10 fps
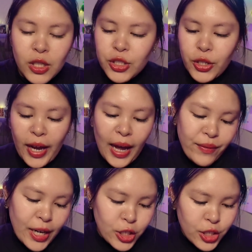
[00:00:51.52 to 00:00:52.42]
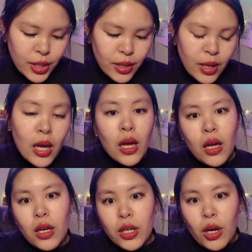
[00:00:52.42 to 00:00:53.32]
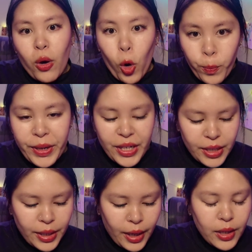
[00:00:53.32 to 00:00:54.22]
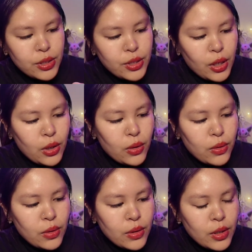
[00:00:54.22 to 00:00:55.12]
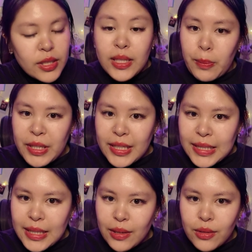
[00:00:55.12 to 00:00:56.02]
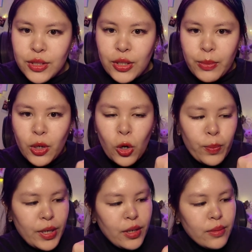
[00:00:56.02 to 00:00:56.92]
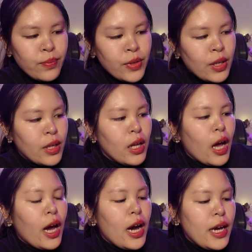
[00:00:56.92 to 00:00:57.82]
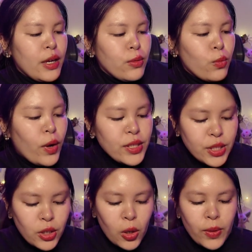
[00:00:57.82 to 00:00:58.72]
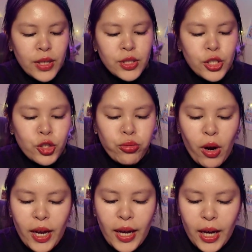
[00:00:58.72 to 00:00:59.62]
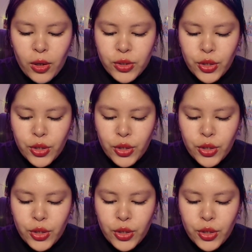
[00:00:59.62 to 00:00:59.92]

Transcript: So I haven't actually opened it yet, so it's completely sealed, so I'm going to open it. I went to go in to try out